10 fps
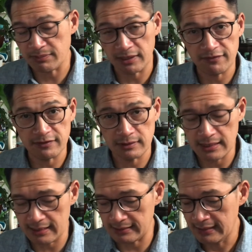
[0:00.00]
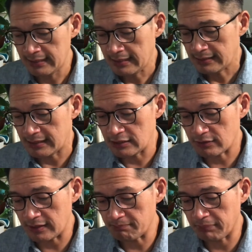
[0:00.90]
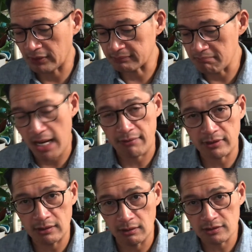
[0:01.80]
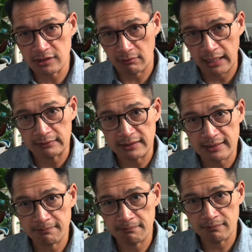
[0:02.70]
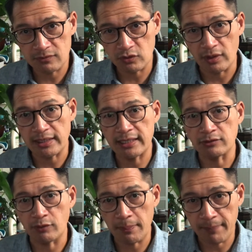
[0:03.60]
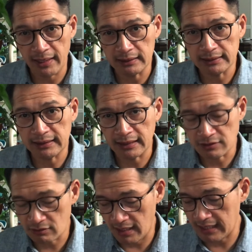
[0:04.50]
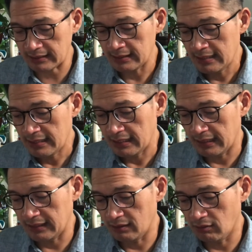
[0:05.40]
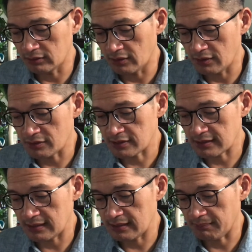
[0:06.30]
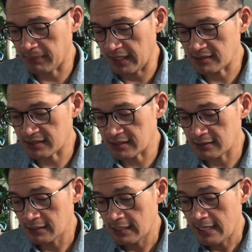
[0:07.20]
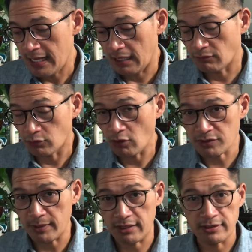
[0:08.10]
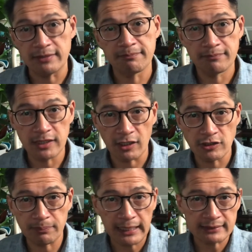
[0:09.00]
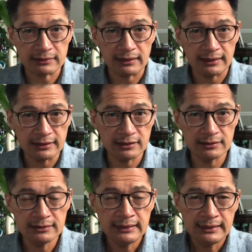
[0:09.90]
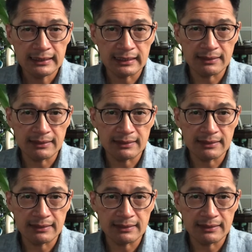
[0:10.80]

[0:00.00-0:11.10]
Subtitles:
beans, but if you did, then you can put marigolds around it to again repel and attract all those pests. Rosemary, you plant a little